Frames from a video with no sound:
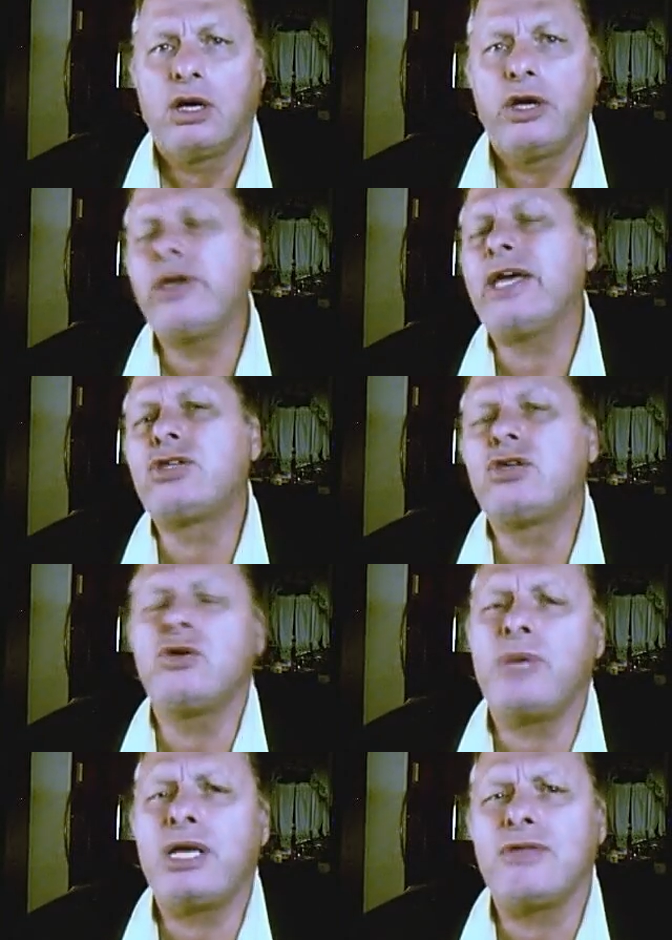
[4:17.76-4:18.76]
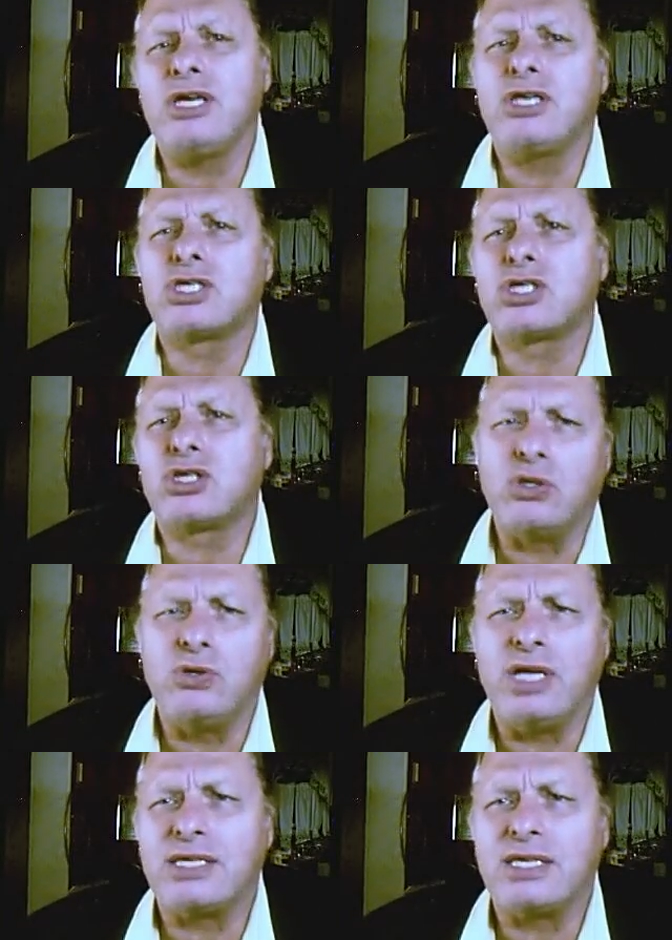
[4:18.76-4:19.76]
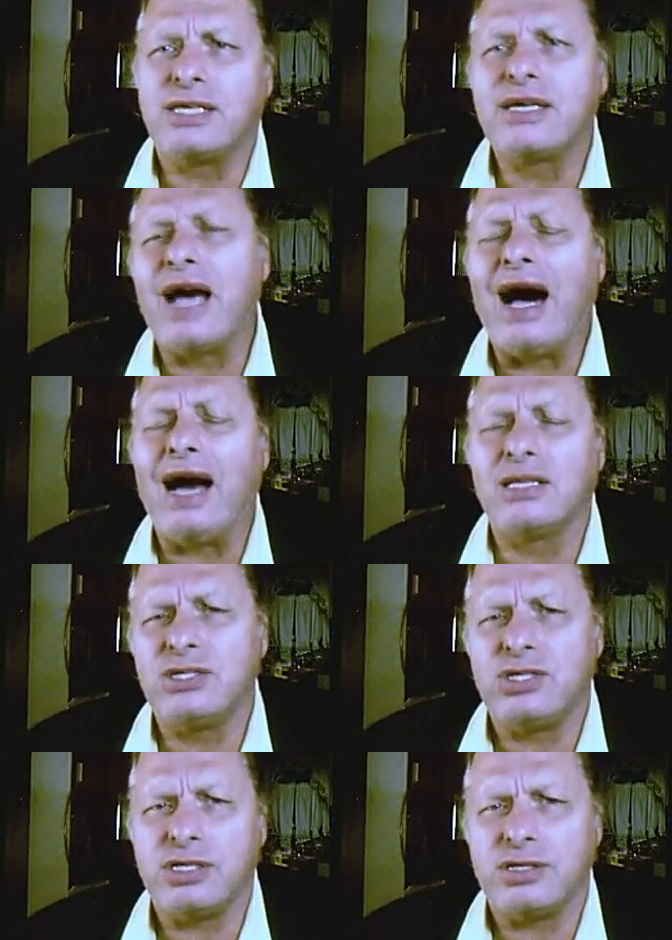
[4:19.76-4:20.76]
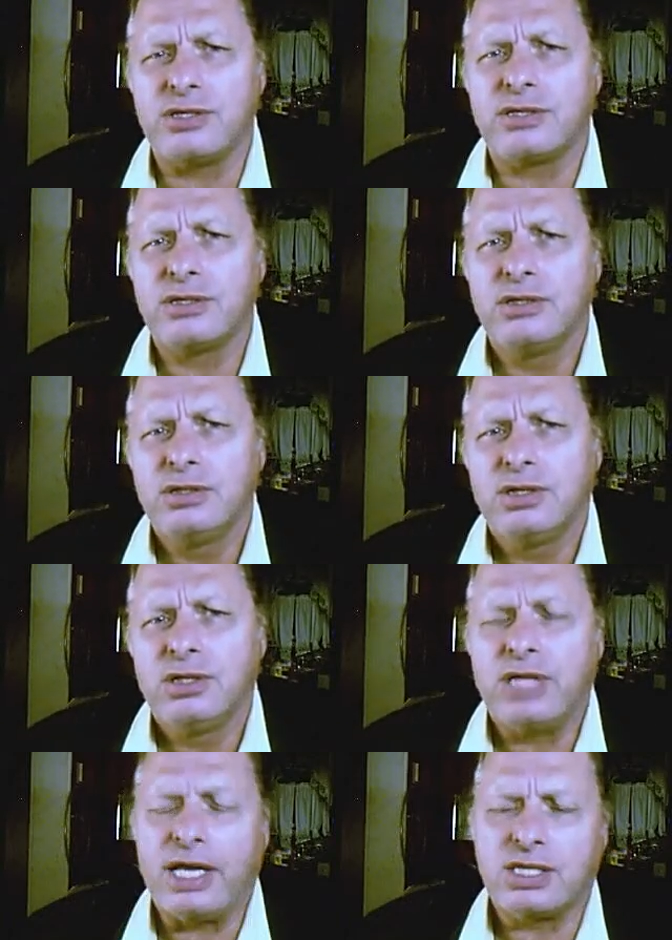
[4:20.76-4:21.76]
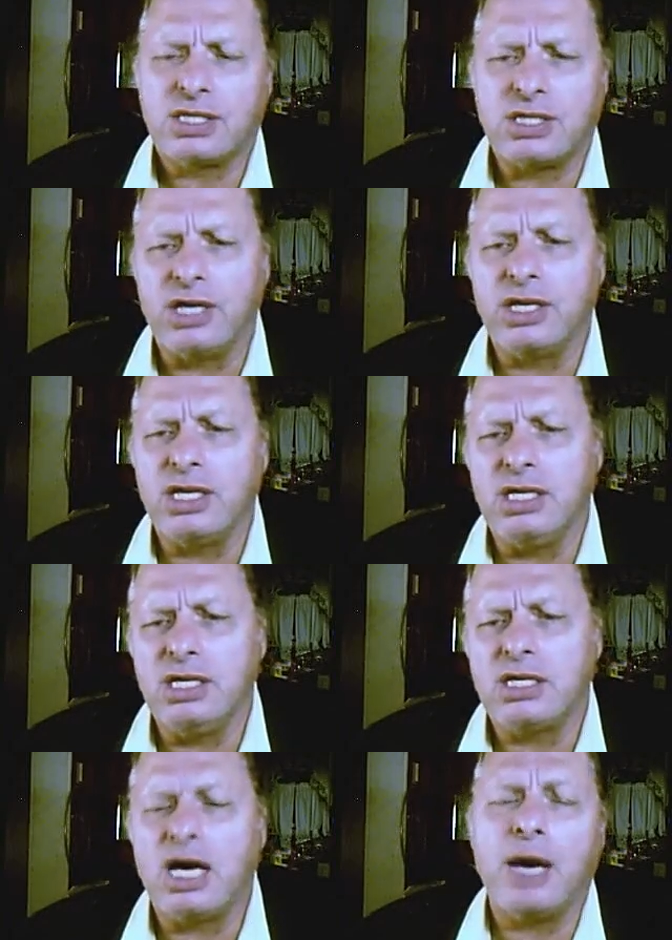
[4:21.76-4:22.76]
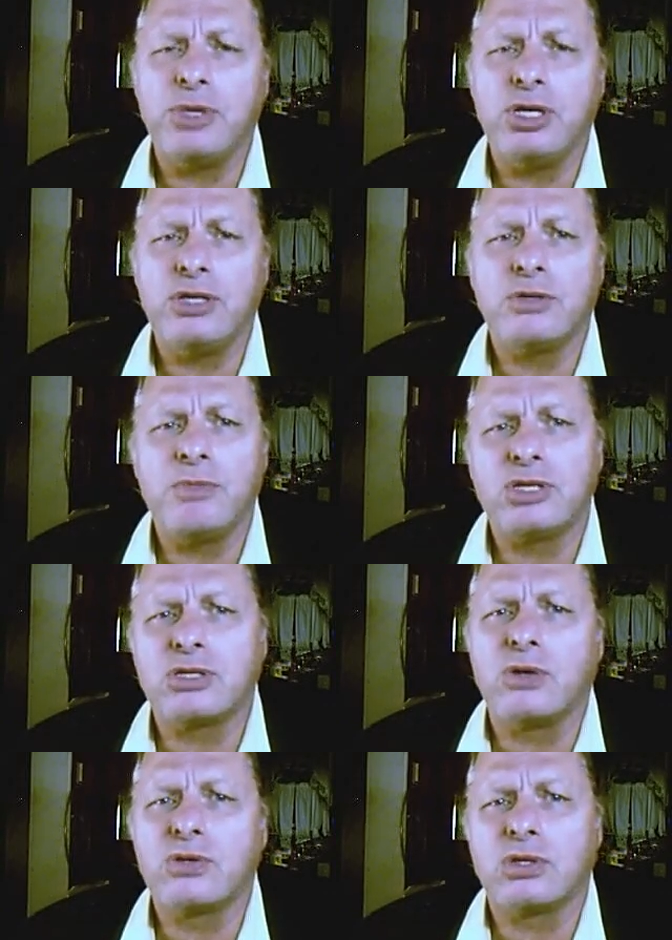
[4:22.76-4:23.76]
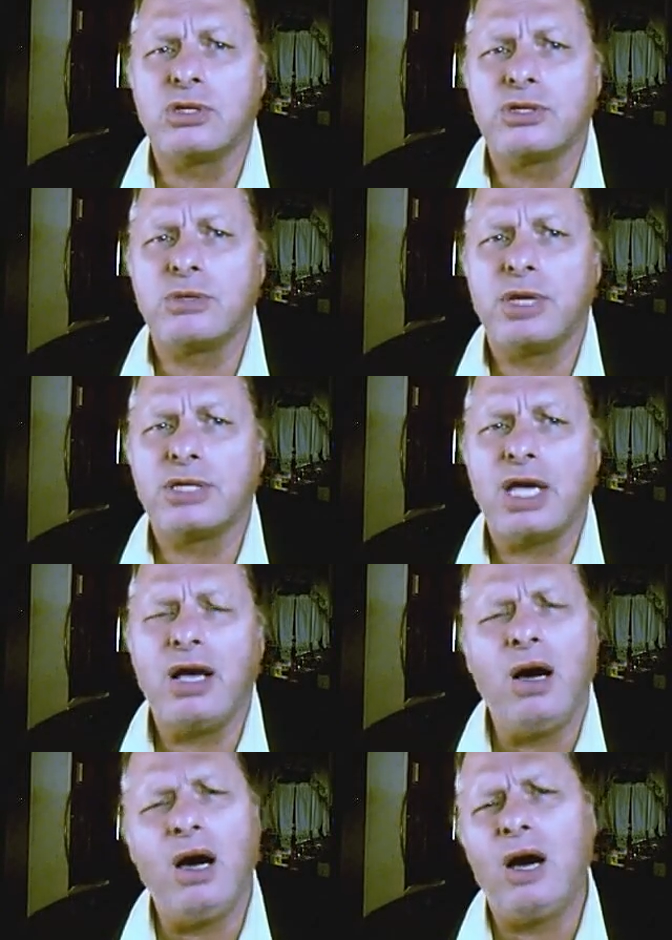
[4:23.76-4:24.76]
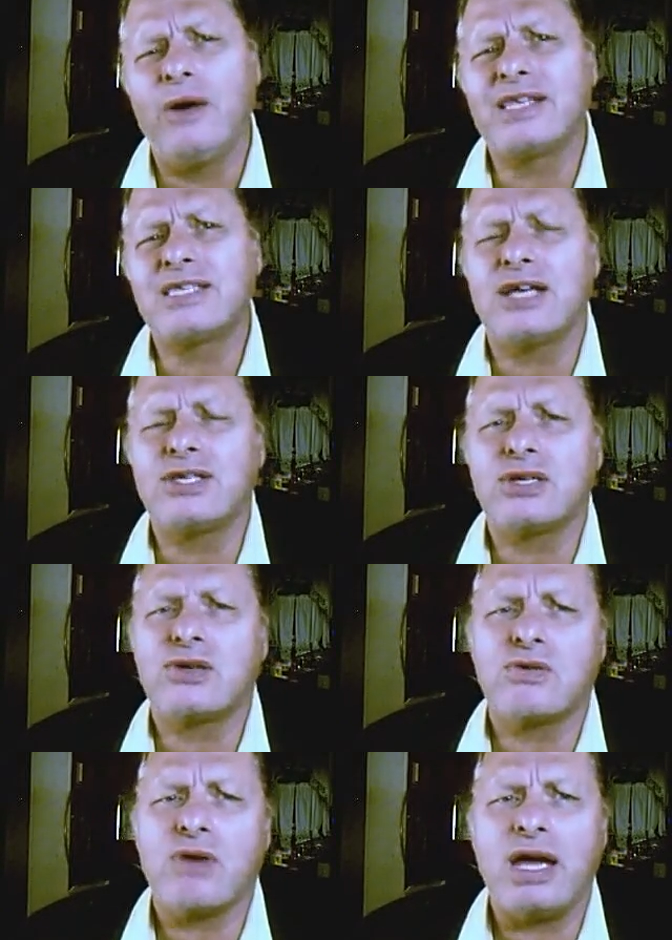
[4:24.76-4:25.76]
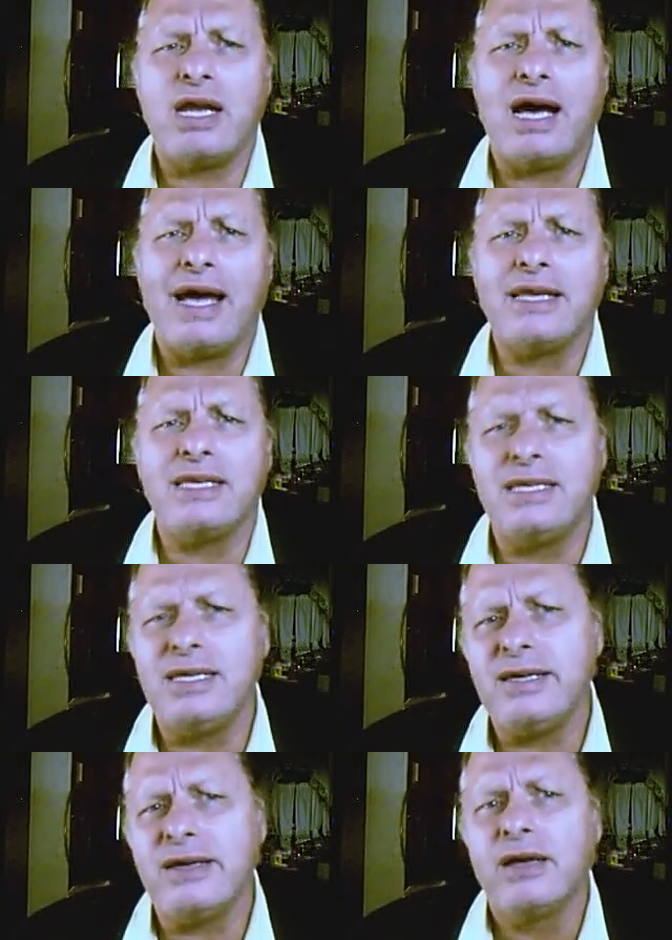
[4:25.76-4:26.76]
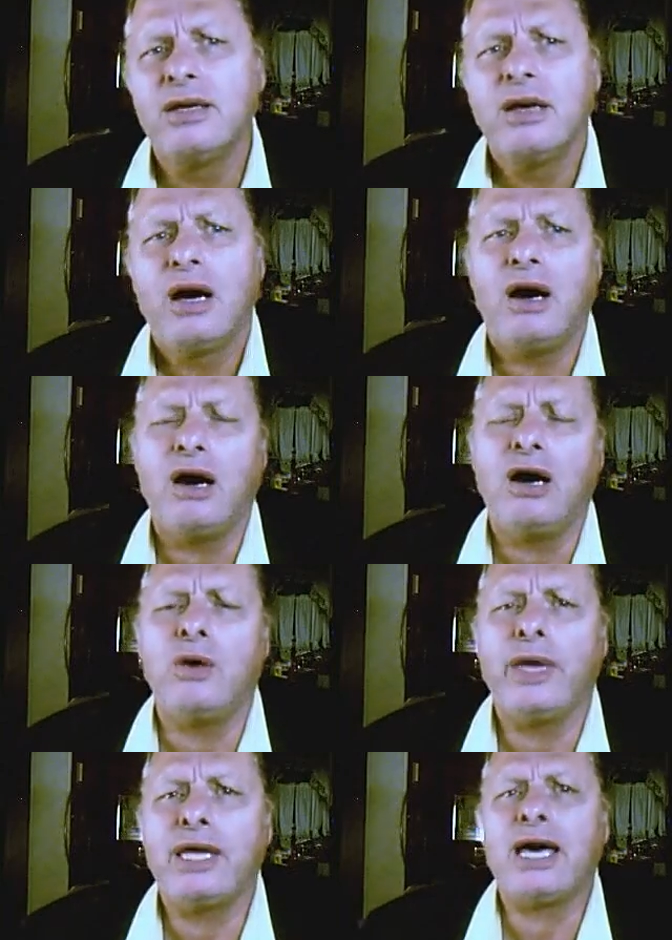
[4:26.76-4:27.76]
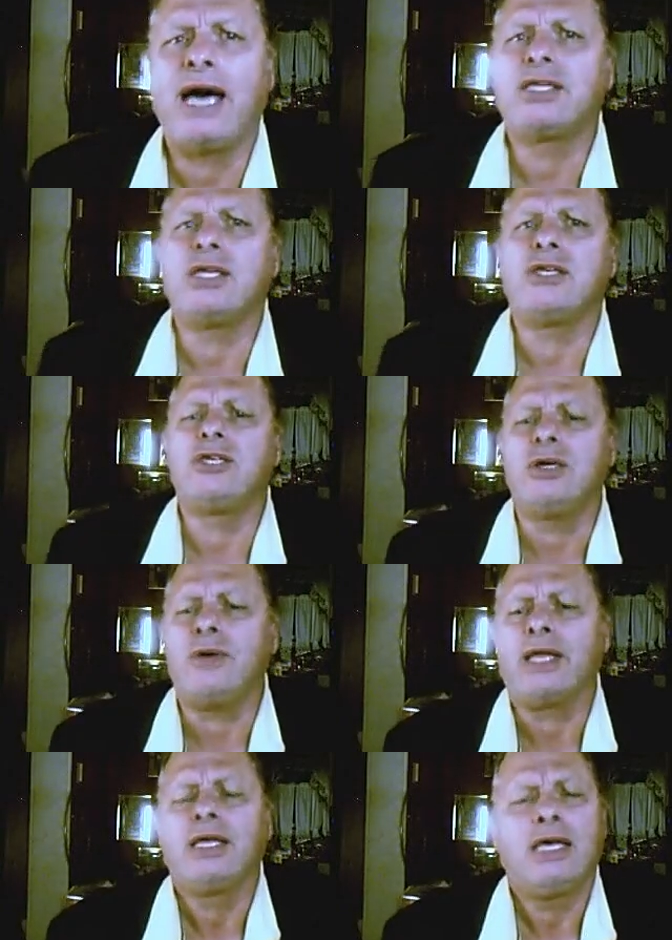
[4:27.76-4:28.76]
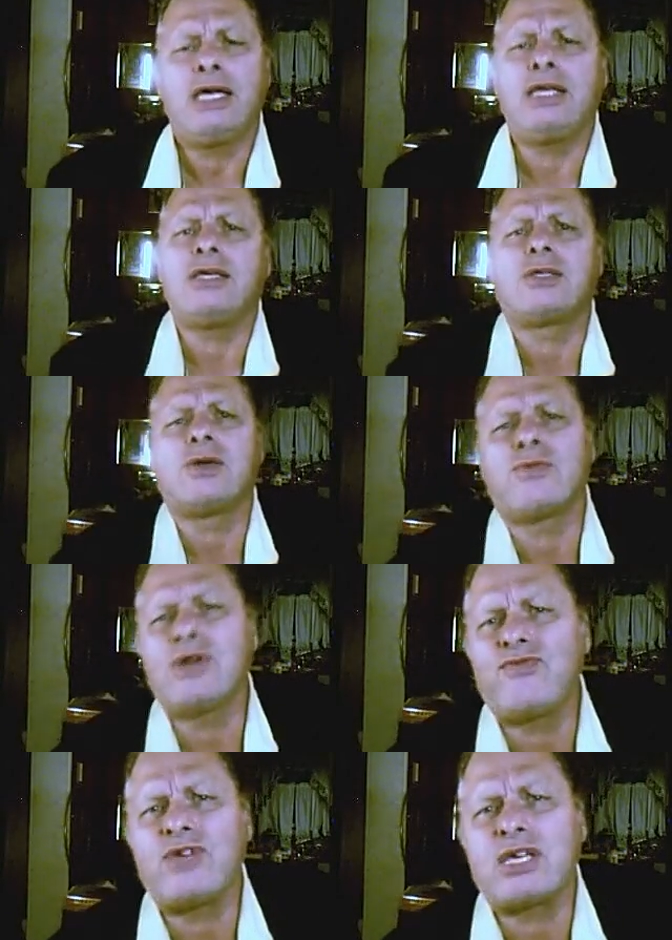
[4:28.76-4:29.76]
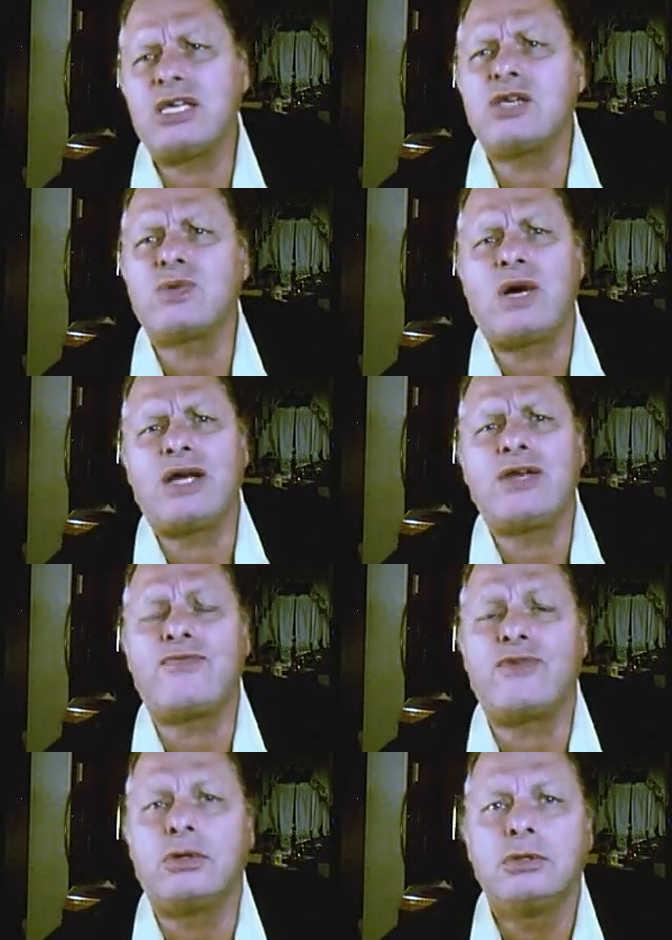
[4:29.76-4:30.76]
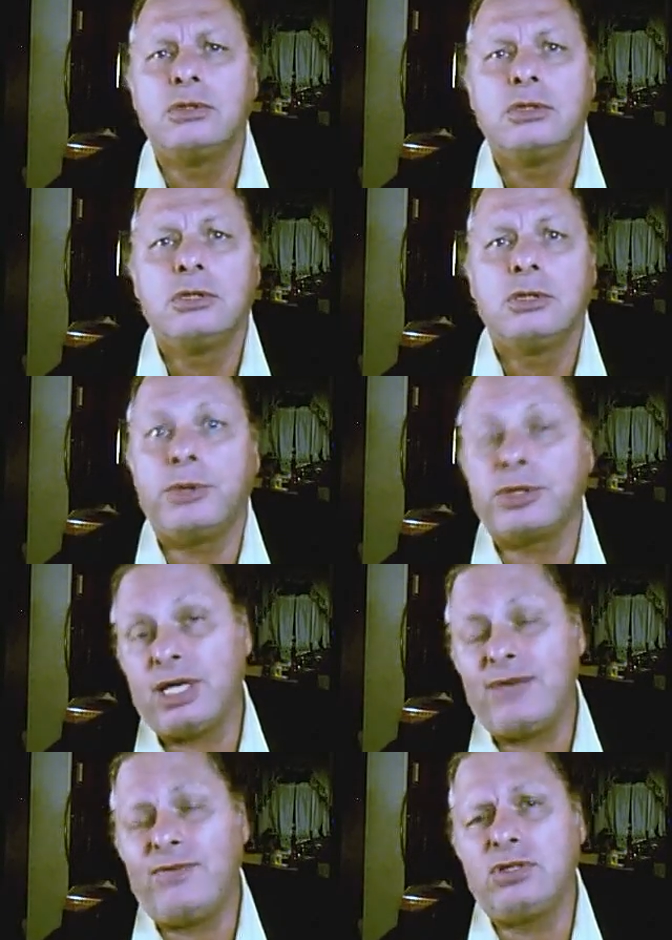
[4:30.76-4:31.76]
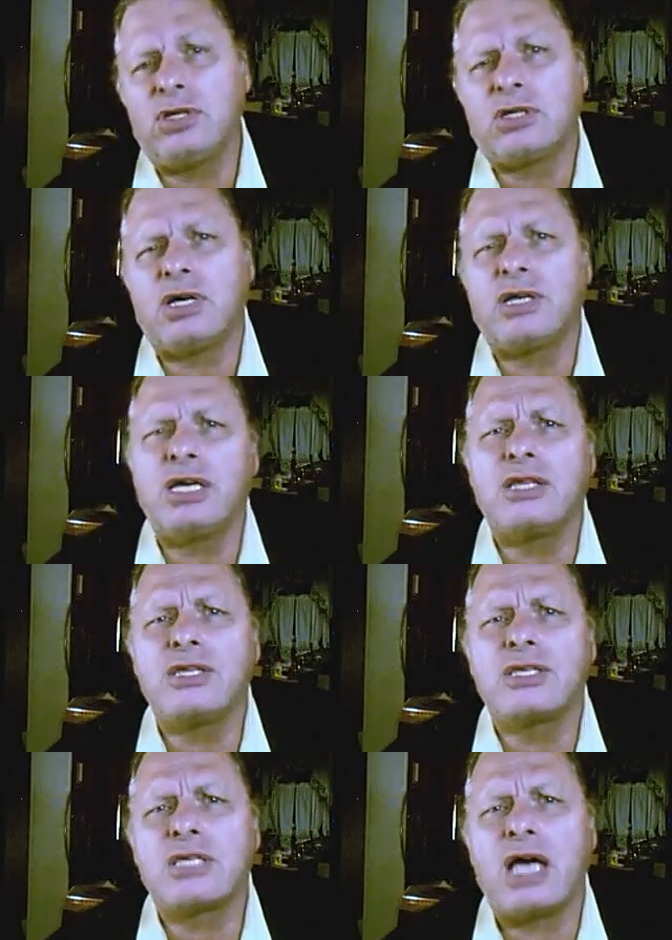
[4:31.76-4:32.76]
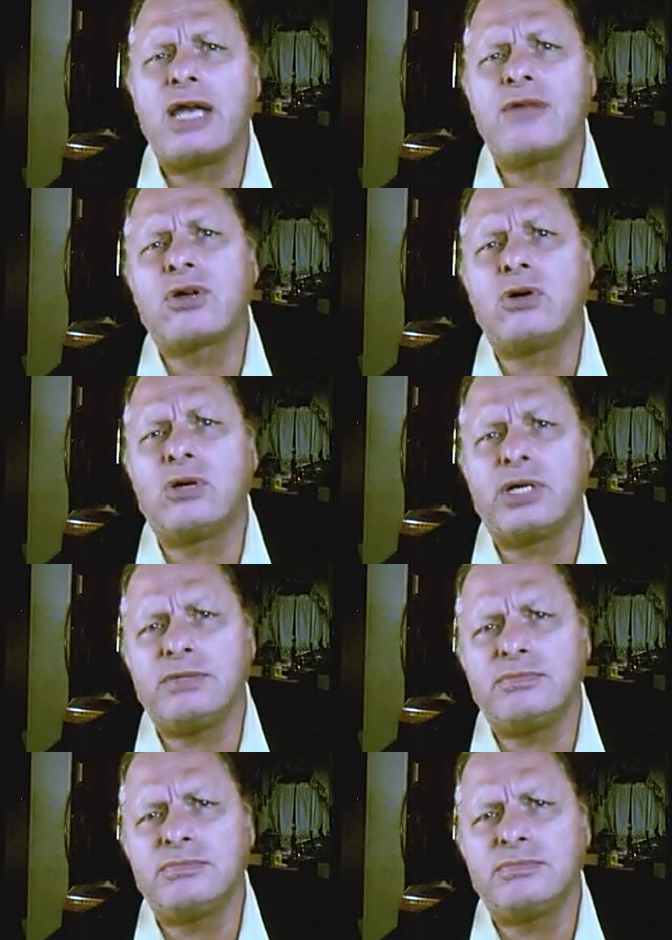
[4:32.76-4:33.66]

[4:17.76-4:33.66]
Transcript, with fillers: You get too many of these students in colleges that study communism and socialism and say, oh, it's such a great idea. Oh, we got to do it. It is terrific. It is wonderful. But they never looked on the other side of the coin.